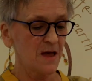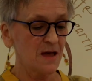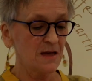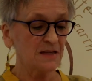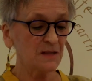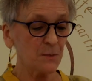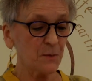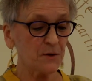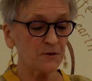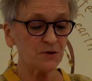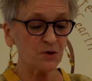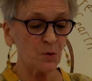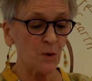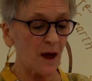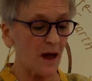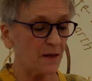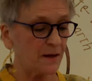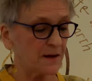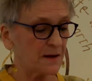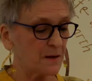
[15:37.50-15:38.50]

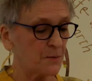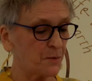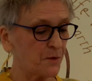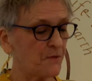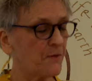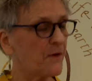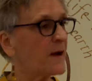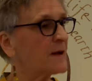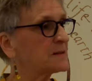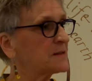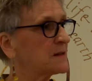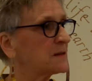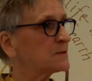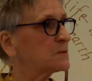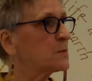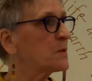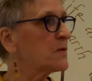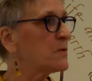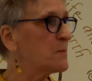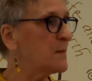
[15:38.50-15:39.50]
Spirituality provides us
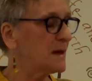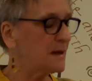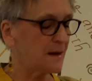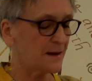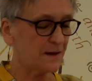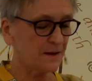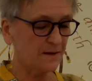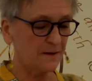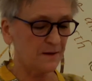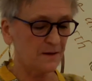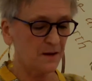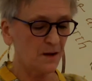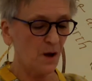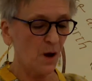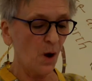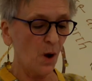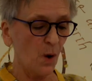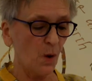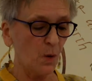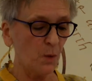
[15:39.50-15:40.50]
with meaning,
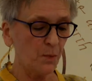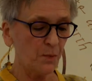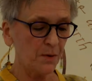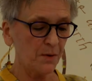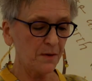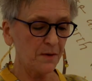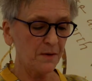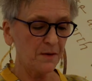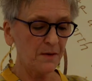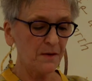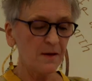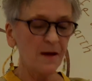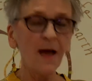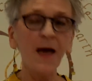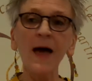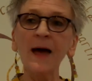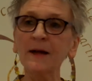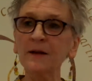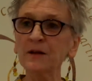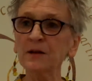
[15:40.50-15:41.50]
hope,
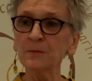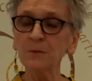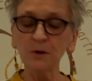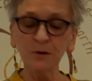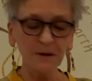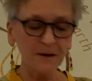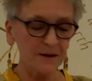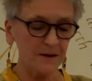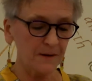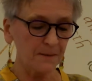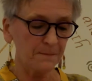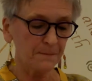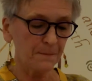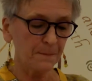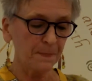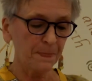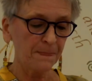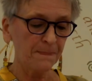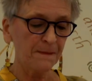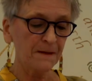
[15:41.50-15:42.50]
and community.
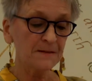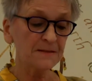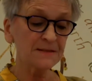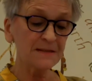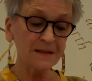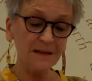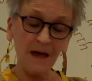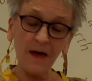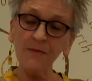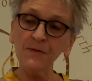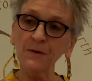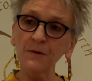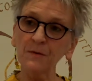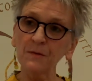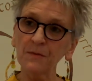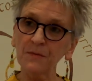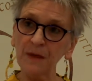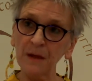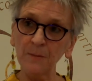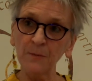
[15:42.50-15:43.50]
Together,
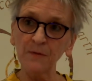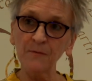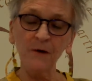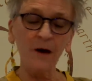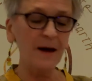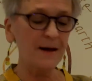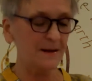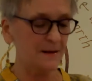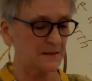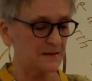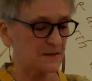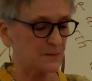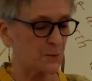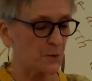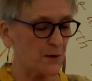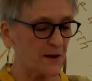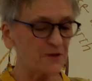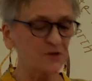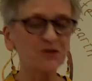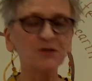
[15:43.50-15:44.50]
they provide
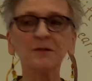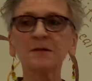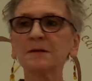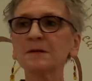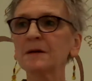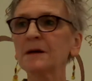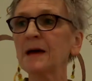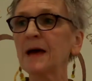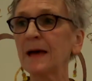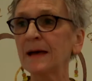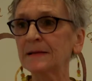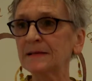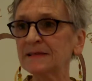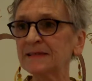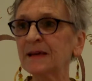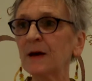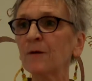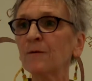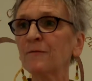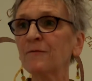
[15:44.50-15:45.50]
inspiration and
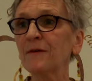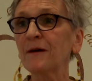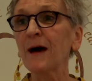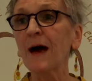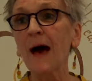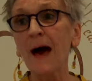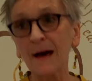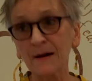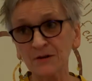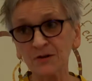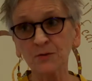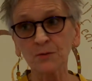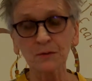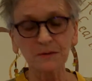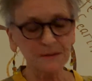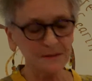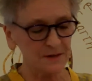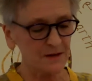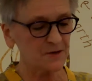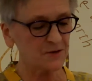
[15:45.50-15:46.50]

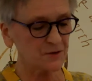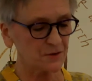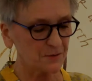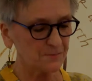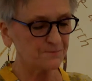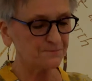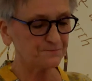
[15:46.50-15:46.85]
self-actualization.